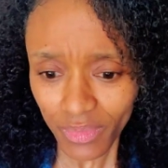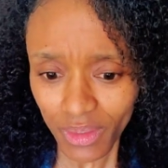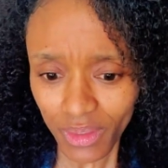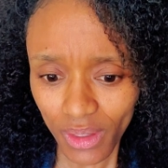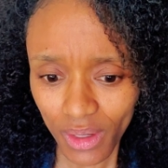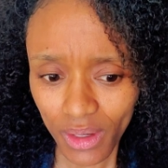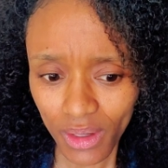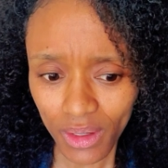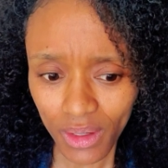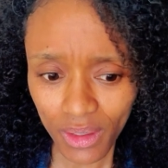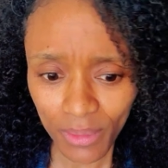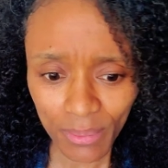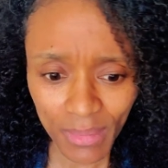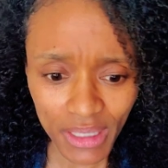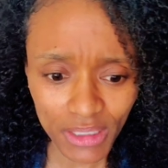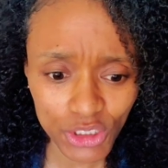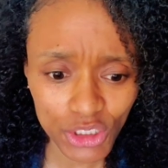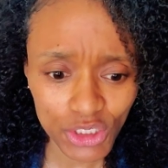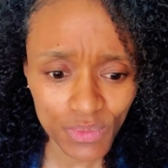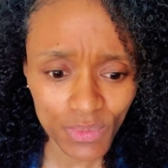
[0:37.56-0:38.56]

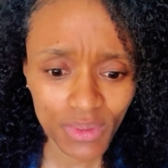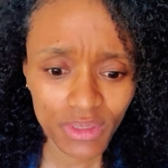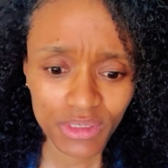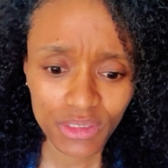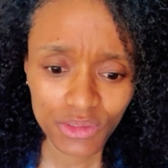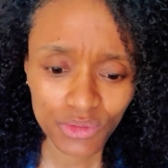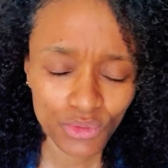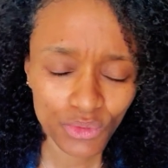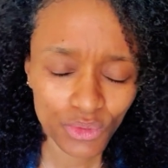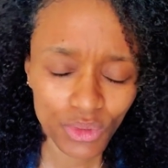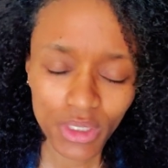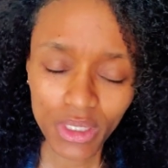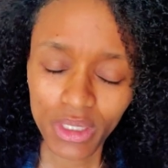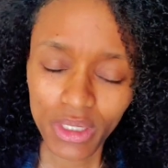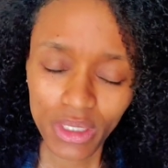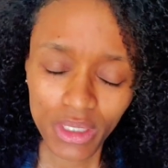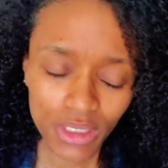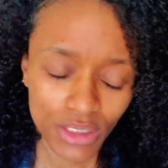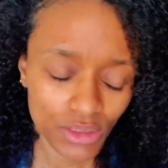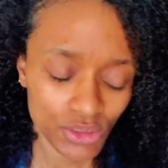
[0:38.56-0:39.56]
I just want to
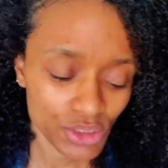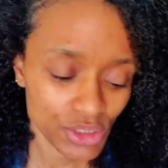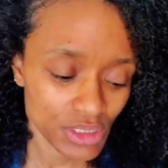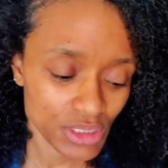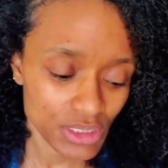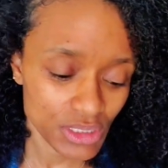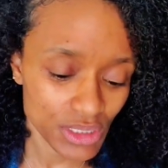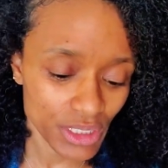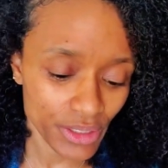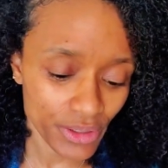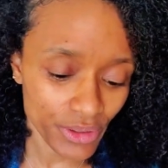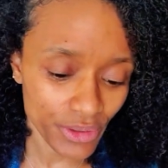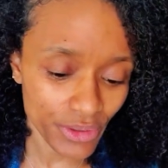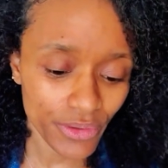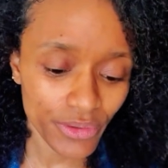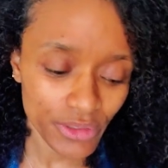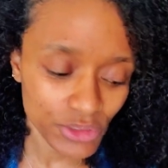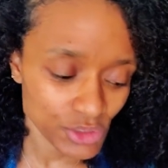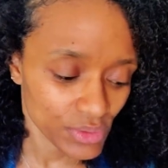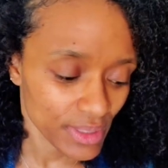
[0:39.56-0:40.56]
just
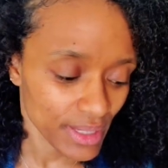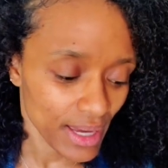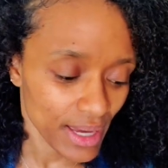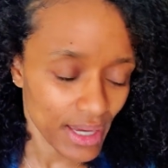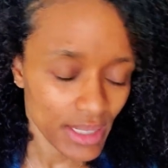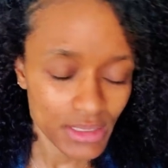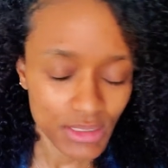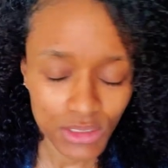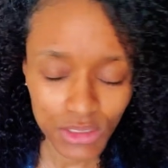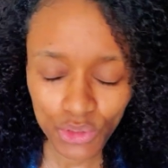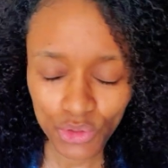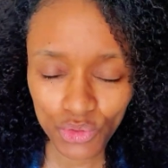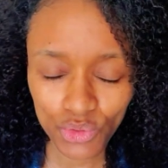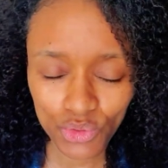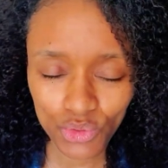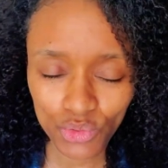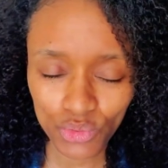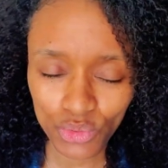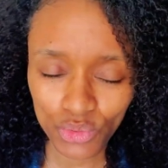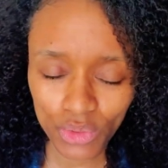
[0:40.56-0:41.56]
encourage you guys
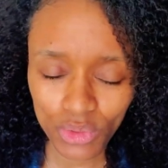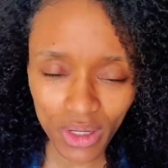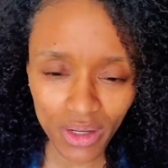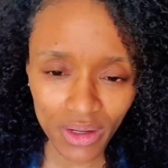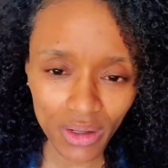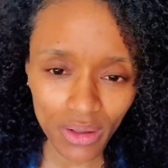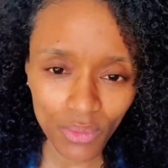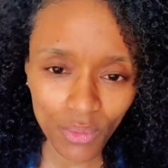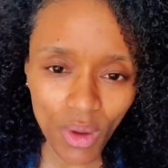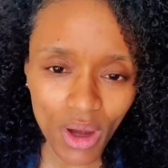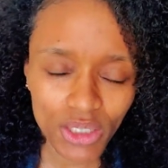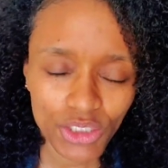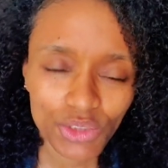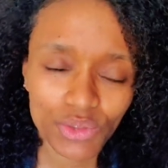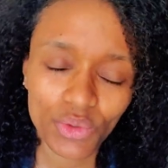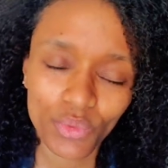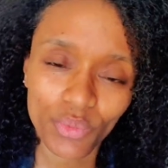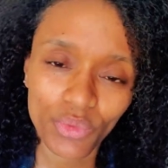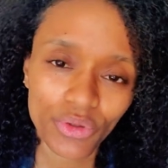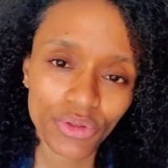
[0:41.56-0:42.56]
to watch
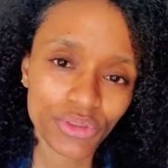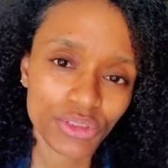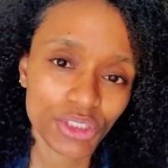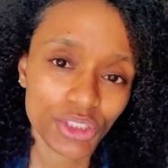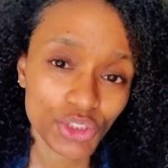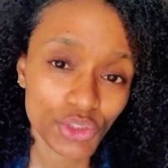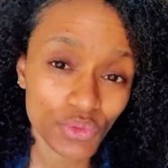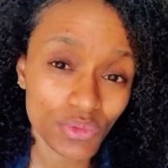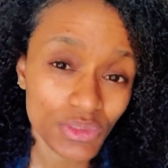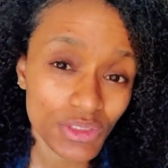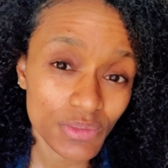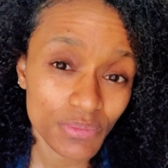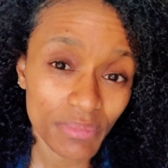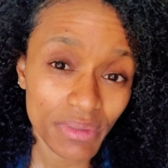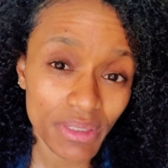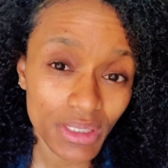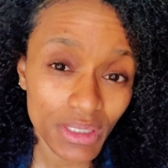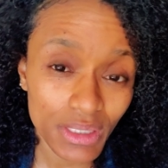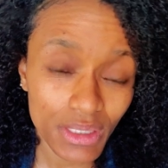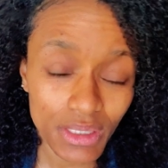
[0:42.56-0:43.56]
the words that you
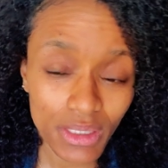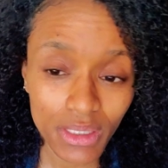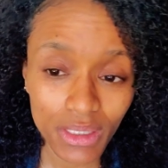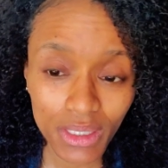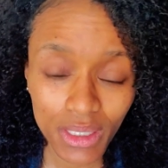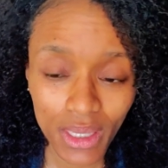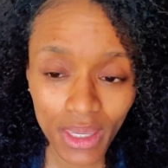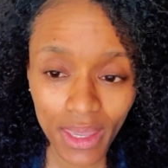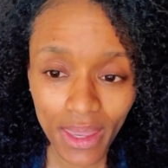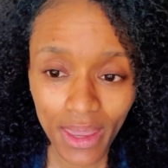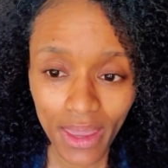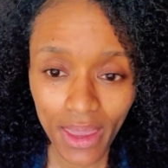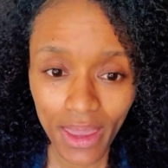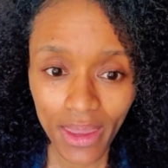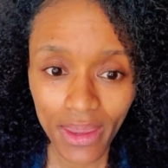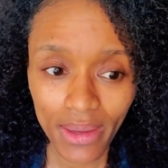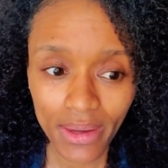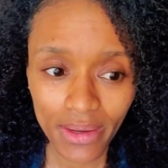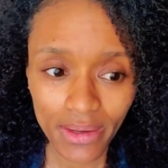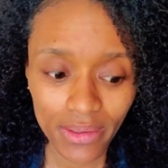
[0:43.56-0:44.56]
speak
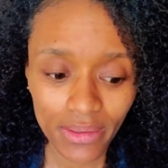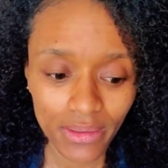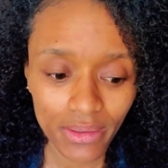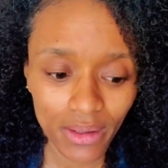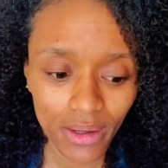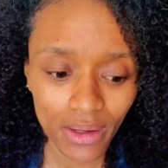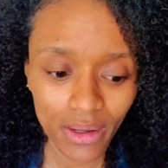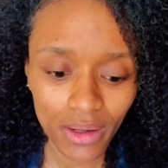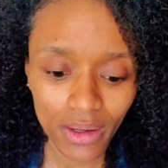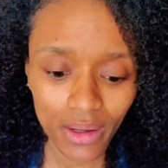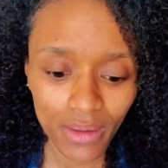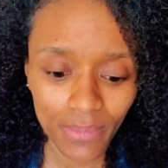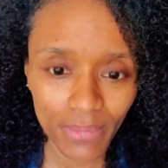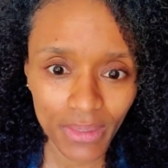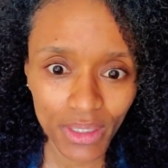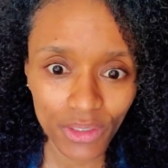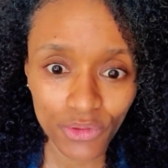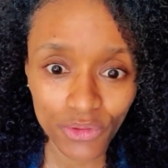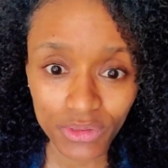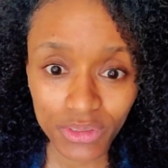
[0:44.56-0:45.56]
and
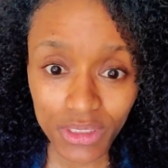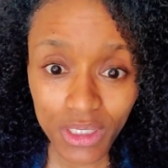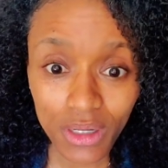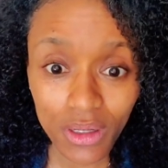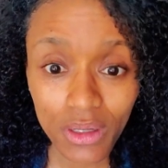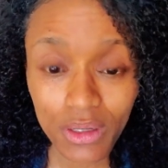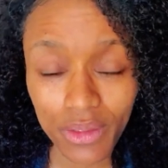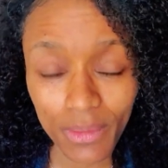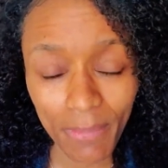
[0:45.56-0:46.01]
in your tongue.